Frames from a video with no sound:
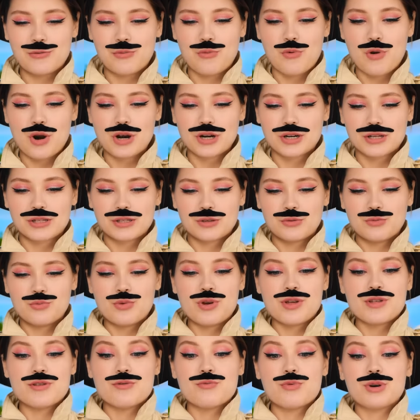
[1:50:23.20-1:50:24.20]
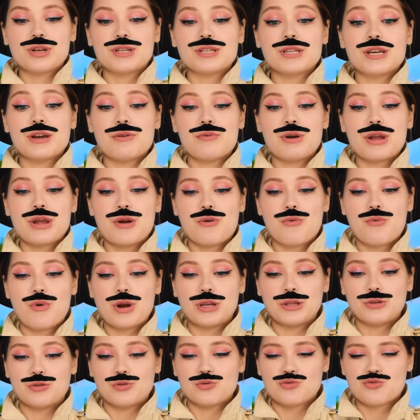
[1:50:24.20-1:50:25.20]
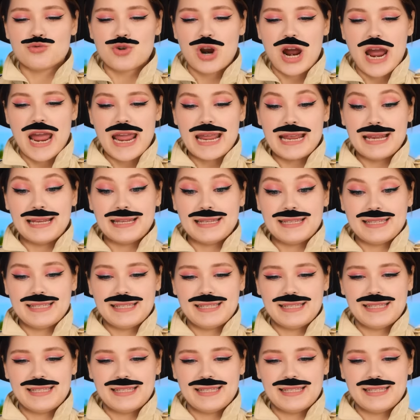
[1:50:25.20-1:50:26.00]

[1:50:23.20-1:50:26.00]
It works with whatever you want to write.